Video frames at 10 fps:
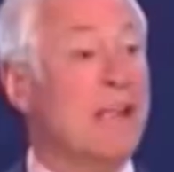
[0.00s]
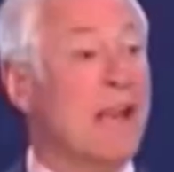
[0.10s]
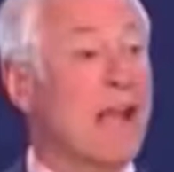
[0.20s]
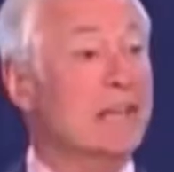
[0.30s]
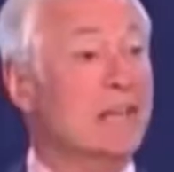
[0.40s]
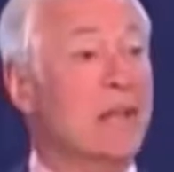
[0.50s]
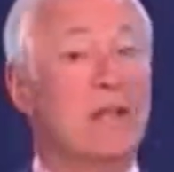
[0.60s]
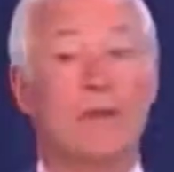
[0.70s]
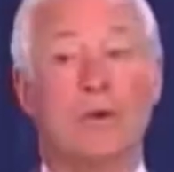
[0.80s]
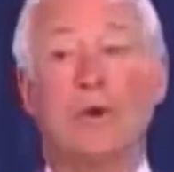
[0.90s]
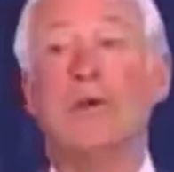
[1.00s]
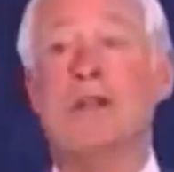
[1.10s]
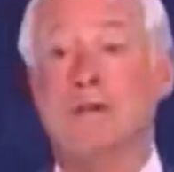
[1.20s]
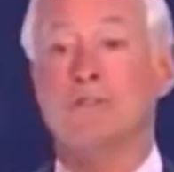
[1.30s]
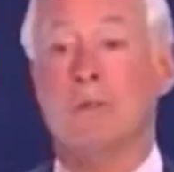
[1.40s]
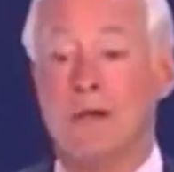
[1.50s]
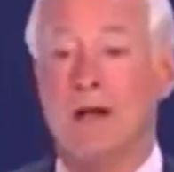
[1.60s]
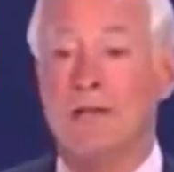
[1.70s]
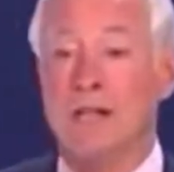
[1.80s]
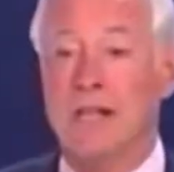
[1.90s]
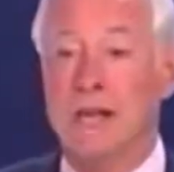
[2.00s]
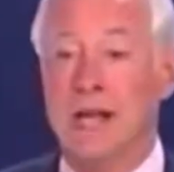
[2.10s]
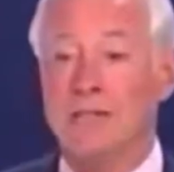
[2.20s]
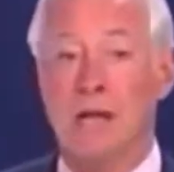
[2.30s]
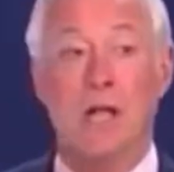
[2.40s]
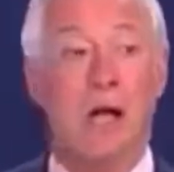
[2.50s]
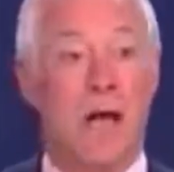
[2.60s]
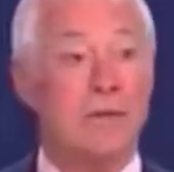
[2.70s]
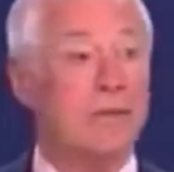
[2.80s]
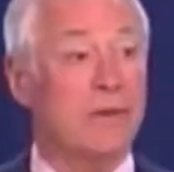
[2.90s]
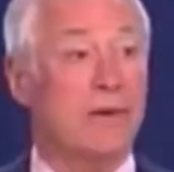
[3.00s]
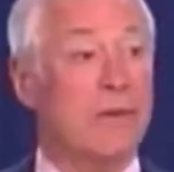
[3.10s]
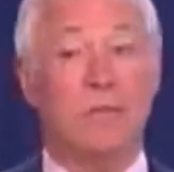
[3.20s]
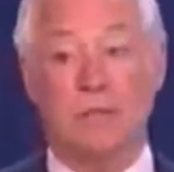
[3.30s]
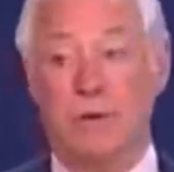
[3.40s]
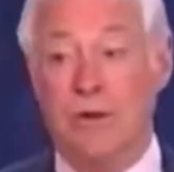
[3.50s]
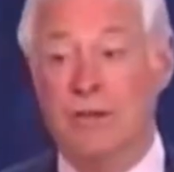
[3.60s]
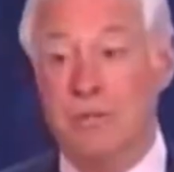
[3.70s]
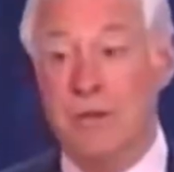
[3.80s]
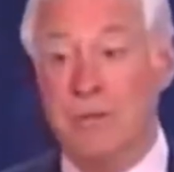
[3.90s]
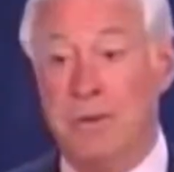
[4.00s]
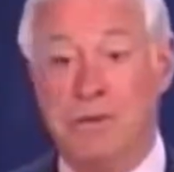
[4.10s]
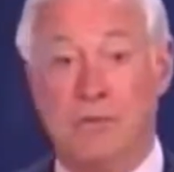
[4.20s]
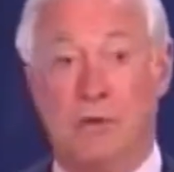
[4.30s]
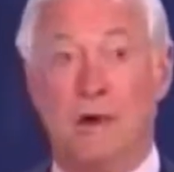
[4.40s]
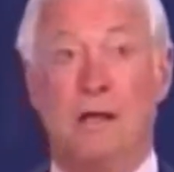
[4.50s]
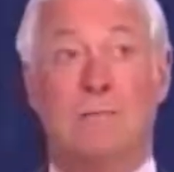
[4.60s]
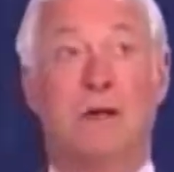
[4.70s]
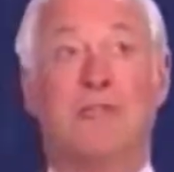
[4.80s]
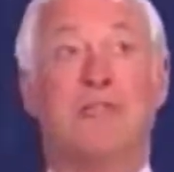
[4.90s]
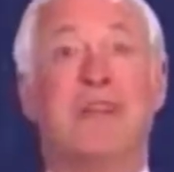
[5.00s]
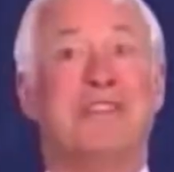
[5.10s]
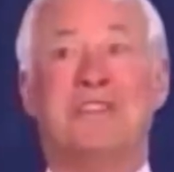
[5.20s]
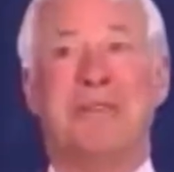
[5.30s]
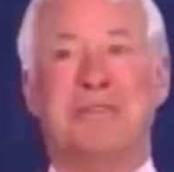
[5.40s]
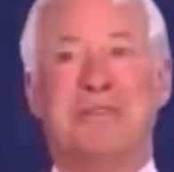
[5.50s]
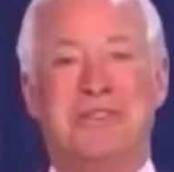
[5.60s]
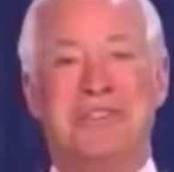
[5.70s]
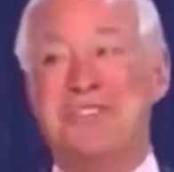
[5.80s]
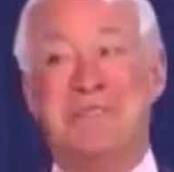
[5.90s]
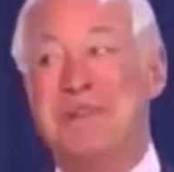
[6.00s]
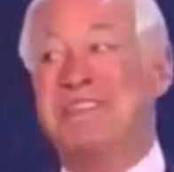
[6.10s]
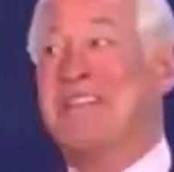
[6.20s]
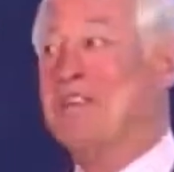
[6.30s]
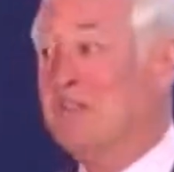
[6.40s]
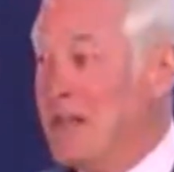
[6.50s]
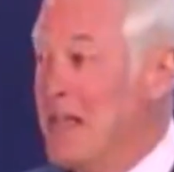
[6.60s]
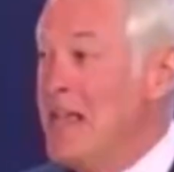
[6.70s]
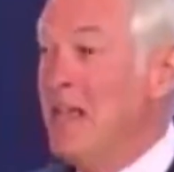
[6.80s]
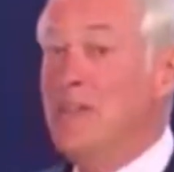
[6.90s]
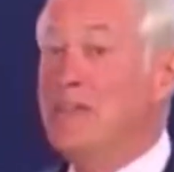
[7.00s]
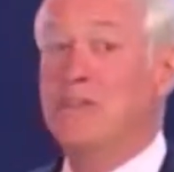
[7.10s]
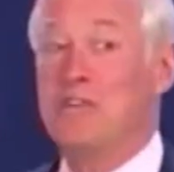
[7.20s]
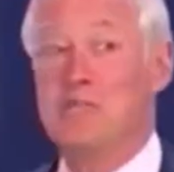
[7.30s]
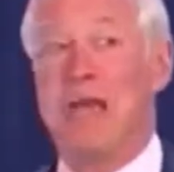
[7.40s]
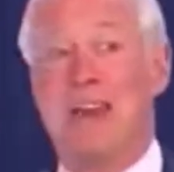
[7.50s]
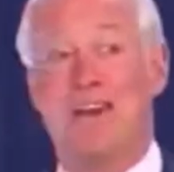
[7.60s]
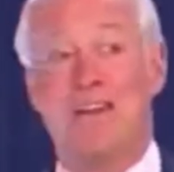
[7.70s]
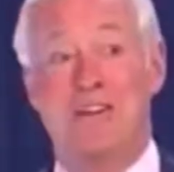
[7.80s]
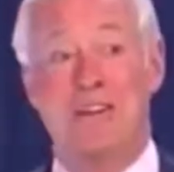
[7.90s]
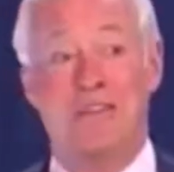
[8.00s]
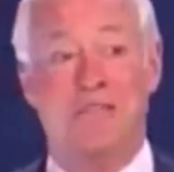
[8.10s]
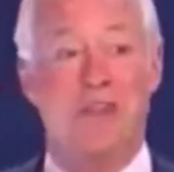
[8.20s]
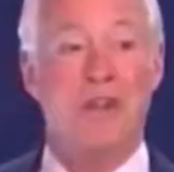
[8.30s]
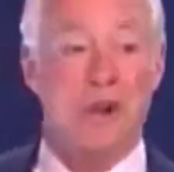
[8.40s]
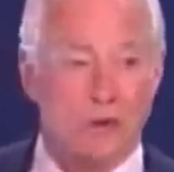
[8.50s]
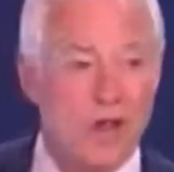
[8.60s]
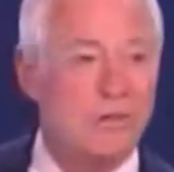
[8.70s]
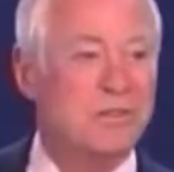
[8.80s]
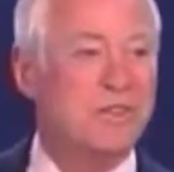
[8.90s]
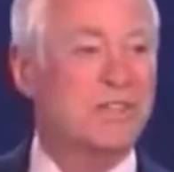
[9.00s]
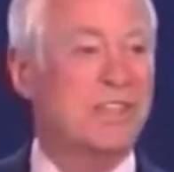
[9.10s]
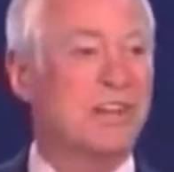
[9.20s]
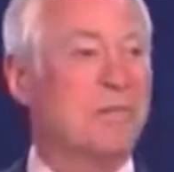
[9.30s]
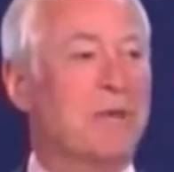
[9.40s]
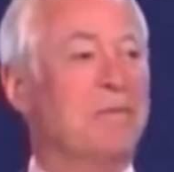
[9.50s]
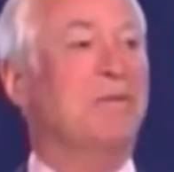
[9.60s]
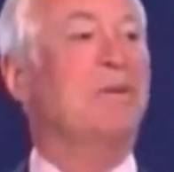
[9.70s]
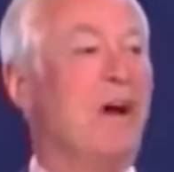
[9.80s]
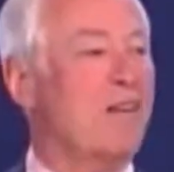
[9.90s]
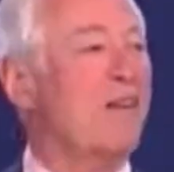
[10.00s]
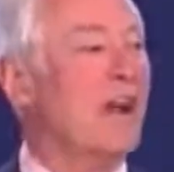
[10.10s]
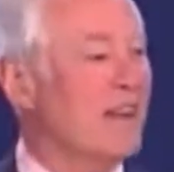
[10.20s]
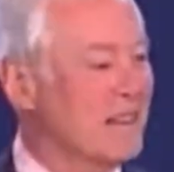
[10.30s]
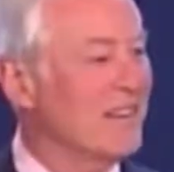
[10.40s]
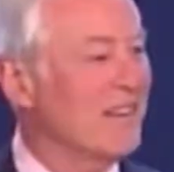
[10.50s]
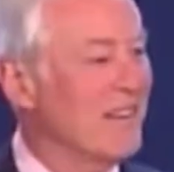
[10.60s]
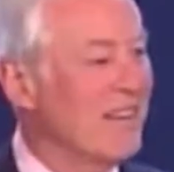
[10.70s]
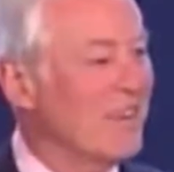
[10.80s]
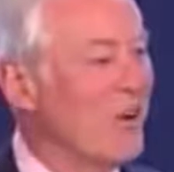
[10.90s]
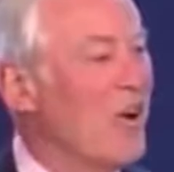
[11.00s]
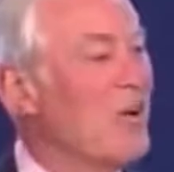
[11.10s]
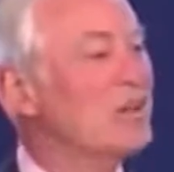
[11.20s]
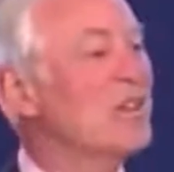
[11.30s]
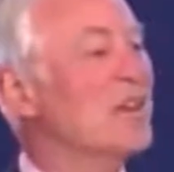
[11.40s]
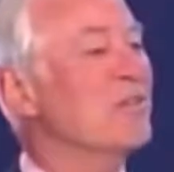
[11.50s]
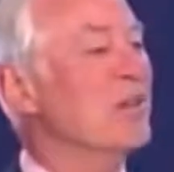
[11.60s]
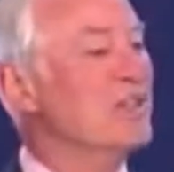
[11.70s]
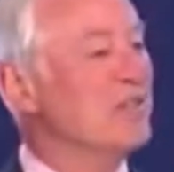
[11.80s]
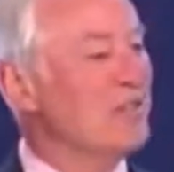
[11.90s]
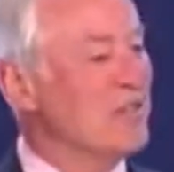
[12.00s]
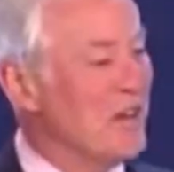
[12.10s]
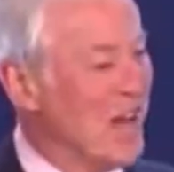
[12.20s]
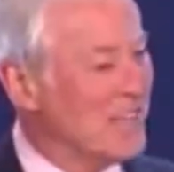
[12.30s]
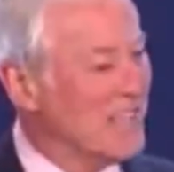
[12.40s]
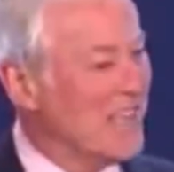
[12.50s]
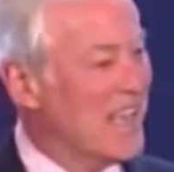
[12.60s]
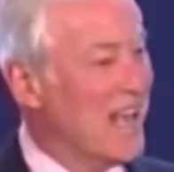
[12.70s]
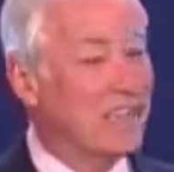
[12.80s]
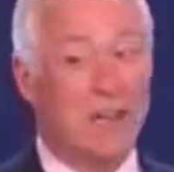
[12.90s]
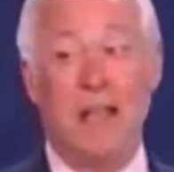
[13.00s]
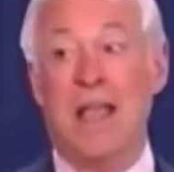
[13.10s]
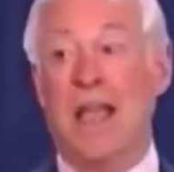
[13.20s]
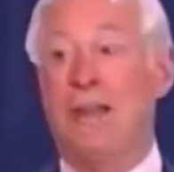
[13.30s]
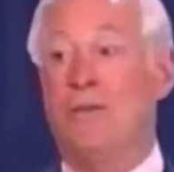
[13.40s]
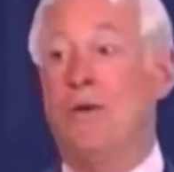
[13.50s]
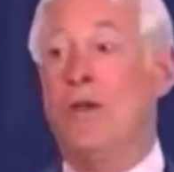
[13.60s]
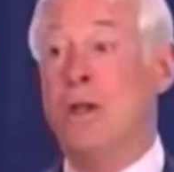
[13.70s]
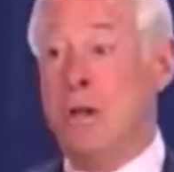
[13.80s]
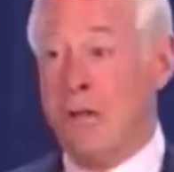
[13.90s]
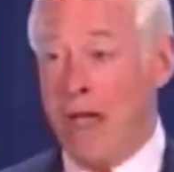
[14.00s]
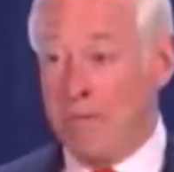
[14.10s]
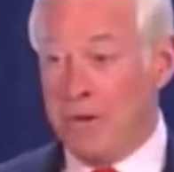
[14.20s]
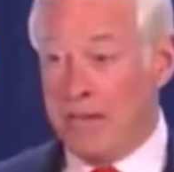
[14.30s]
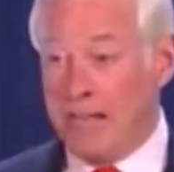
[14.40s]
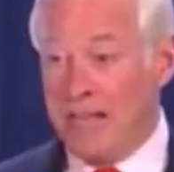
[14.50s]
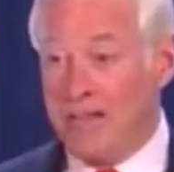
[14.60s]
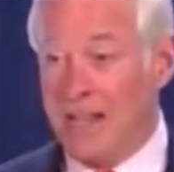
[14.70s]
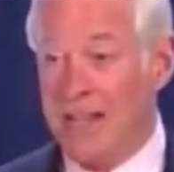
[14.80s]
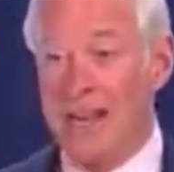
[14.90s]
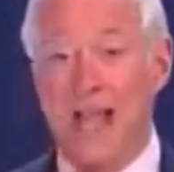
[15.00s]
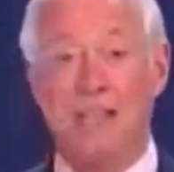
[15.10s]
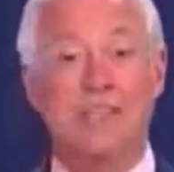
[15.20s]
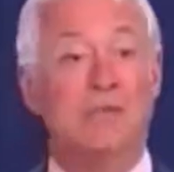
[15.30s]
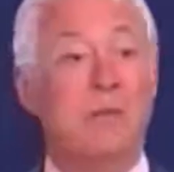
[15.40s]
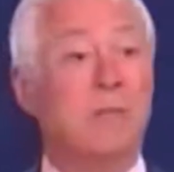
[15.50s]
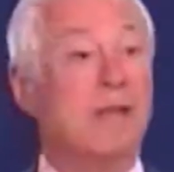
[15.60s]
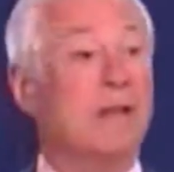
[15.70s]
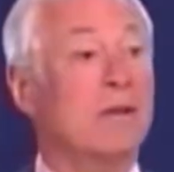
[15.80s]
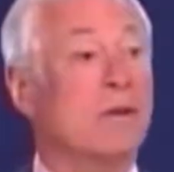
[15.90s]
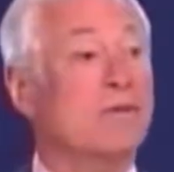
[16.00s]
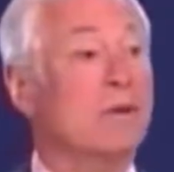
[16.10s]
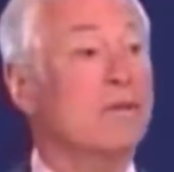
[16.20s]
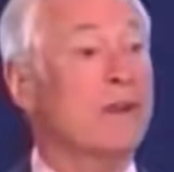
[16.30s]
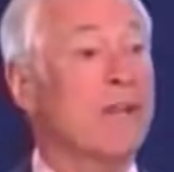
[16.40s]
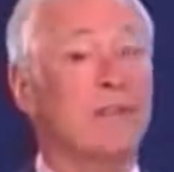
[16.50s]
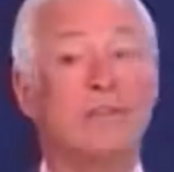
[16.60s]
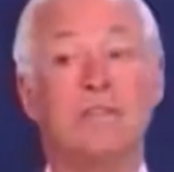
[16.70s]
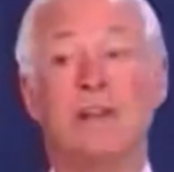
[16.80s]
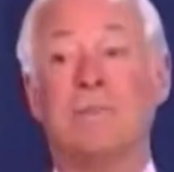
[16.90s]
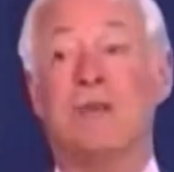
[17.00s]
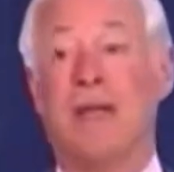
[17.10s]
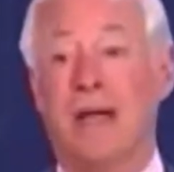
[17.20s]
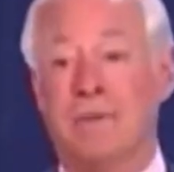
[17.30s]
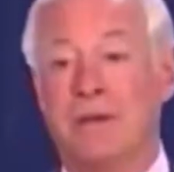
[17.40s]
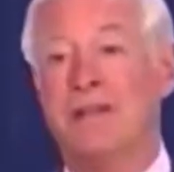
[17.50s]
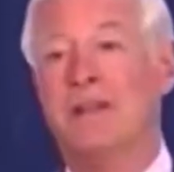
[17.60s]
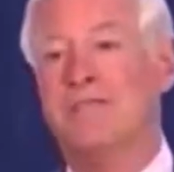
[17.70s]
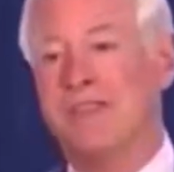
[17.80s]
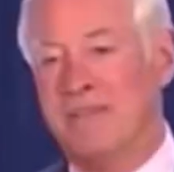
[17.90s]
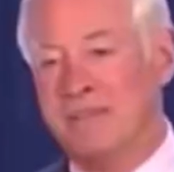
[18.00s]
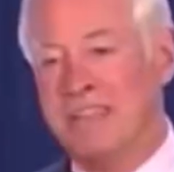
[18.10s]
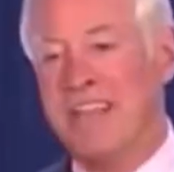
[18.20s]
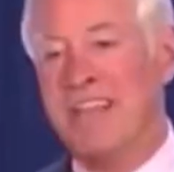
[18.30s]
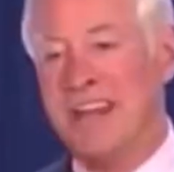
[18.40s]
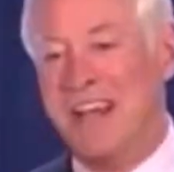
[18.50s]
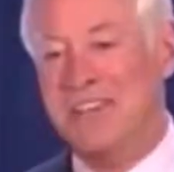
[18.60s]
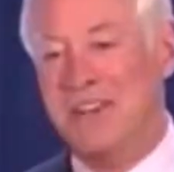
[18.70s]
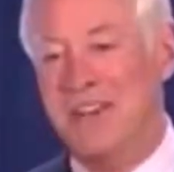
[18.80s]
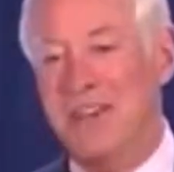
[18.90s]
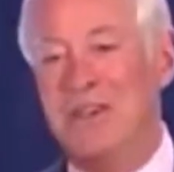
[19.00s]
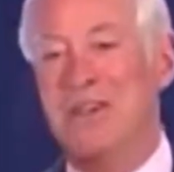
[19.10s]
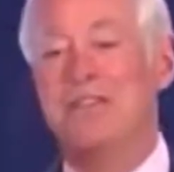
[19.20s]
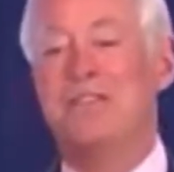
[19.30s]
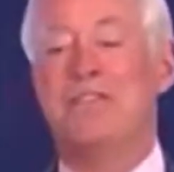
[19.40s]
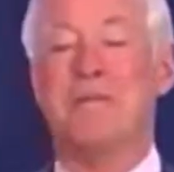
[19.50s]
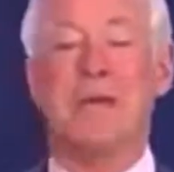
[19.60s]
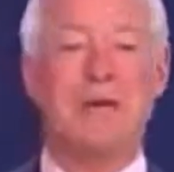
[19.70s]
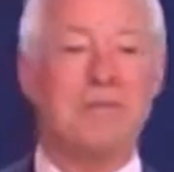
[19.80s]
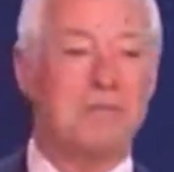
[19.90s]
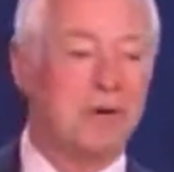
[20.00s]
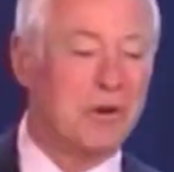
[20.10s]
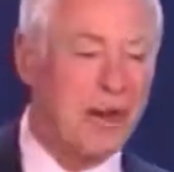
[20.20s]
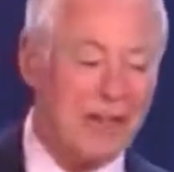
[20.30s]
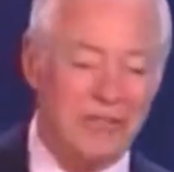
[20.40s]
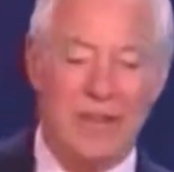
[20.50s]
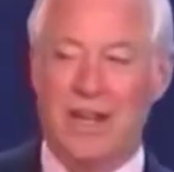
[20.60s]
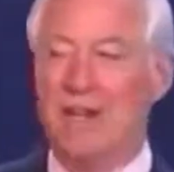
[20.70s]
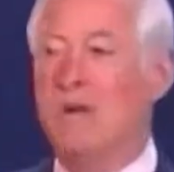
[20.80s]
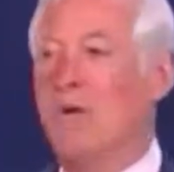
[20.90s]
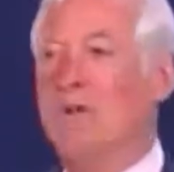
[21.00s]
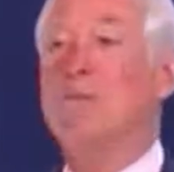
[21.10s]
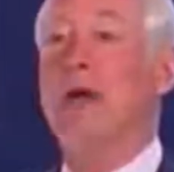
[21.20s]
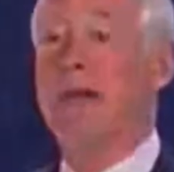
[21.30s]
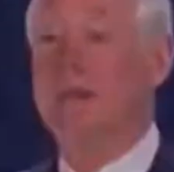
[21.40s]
taking action. You can only lose by not taking action. I think the great majority of people surrounded by the greatest opportunities in the best country in the history of man on earth who don't succeed are people who are on the island. You've always got a reason for not taking action. And if you delay taking action repeatedly over and over again, you develop the habit of never taking action. You get to develop the habit of procrastinating and holding